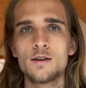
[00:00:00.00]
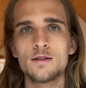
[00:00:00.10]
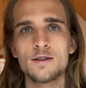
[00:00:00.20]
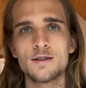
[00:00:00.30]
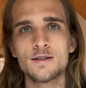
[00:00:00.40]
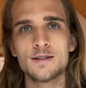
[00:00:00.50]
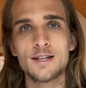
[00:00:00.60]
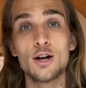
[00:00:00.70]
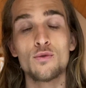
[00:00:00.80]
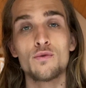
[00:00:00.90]
And this is
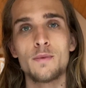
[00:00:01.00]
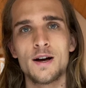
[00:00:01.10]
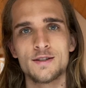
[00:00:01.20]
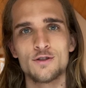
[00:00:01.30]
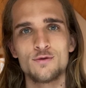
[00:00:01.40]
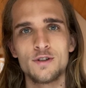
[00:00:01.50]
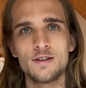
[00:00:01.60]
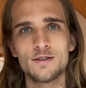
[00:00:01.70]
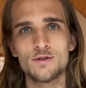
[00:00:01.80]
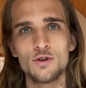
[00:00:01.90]
self-mastery.
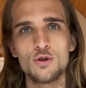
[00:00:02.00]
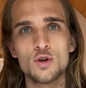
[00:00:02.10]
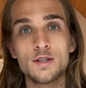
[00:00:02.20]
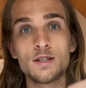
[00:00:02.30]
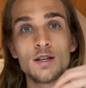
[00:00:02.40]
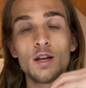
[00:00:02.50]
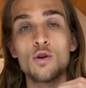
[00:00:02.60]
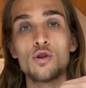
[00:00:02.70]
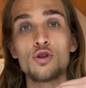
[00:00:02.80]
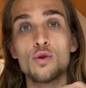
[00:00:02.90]
So you are sitting
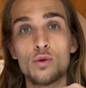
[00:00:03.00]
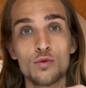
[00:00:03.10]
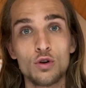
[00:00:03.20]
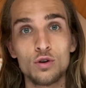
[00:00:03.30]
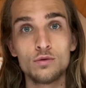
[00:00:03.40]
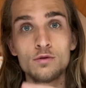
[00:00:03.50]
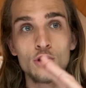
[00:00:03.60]
on your throne,